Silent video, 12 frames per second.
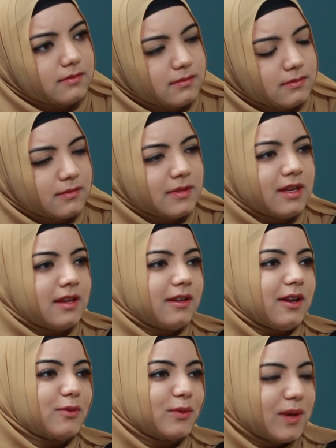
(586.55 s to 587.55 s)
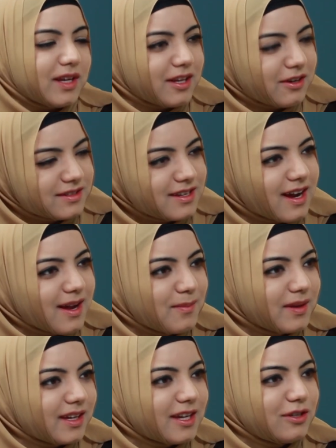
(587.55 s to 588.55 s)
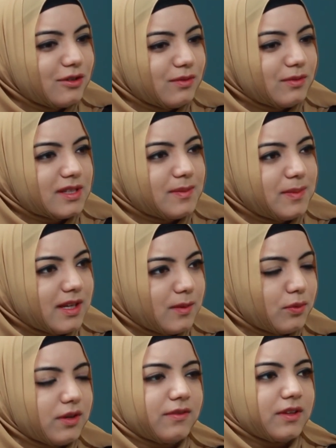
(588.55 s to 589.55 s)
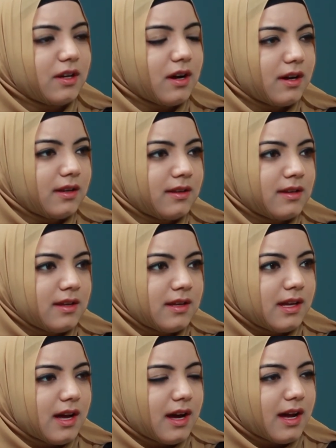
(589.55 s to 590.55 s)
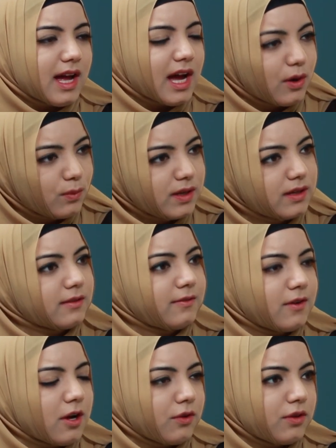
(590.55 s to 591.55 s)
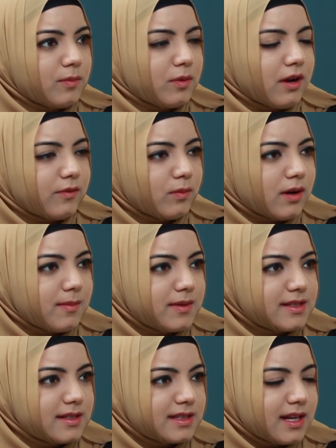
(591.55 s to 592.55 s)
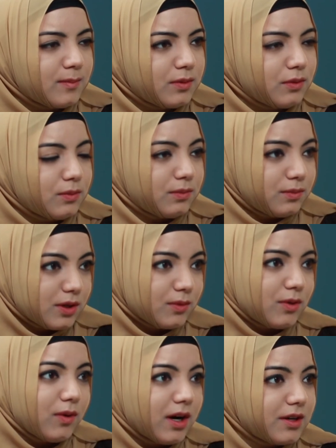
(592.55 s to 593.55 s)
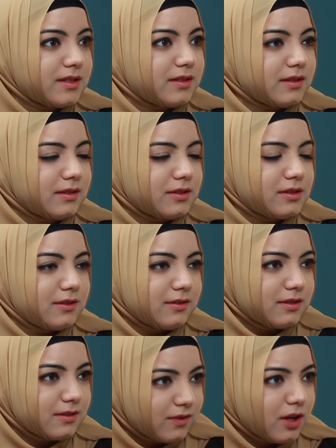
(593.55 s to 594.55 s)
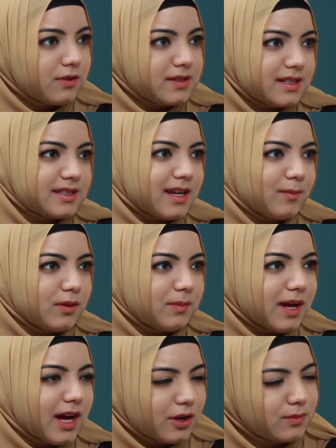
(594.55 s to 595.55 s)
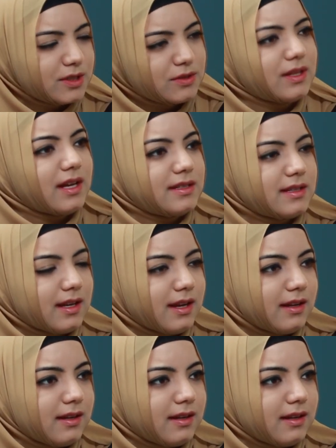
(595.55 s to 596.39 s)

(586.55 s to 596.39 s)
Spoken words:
Mm-hmm. Now we're running out of time, but can you speak briefly on how we can follow the Prophet Muhammad's example? We're required to follow his example, but how do we do that today?